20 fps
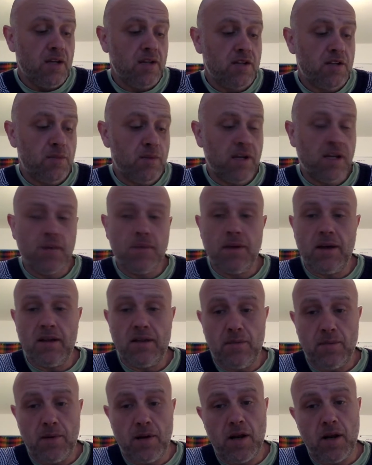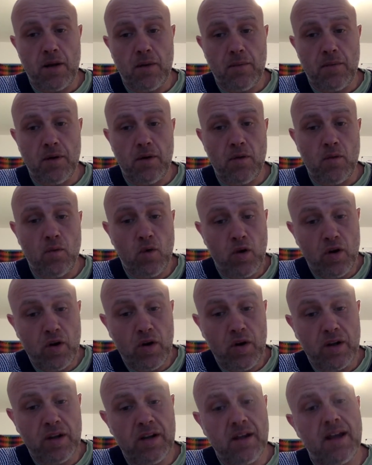to speak about the BONOBO
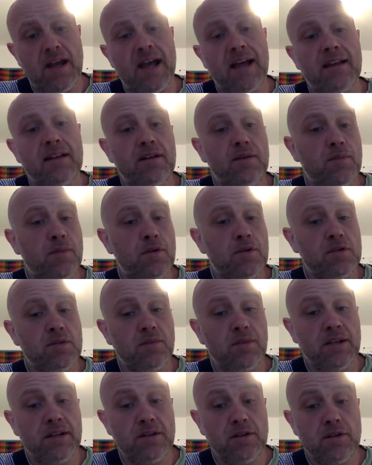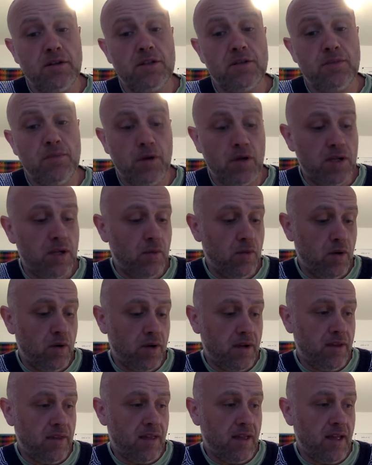work and possibly do some body
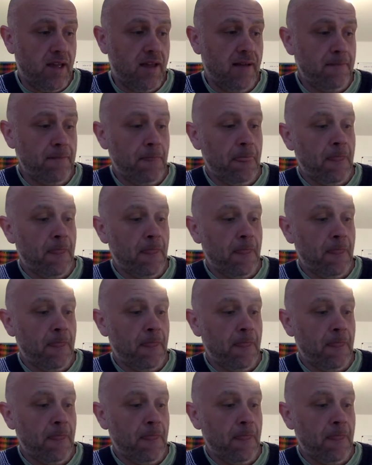work there.